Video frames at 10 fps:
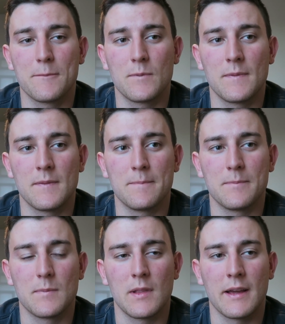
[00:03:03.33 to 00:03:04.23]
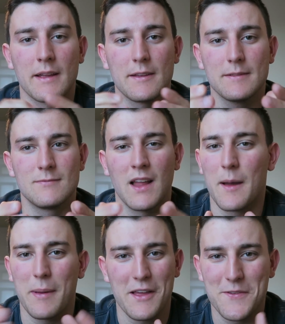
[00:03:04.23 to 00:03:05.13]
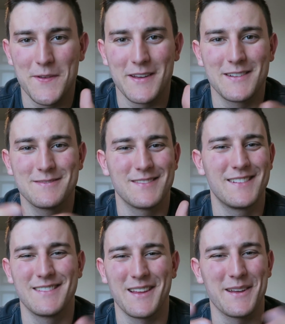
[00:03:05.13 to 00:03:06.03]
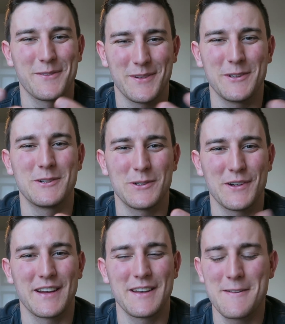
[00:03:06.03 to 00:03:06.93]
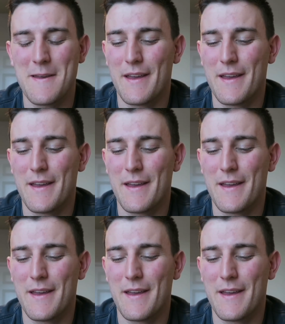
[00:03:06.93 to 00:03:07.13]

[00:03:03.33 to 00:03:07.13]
Like not pass fail, like real grade.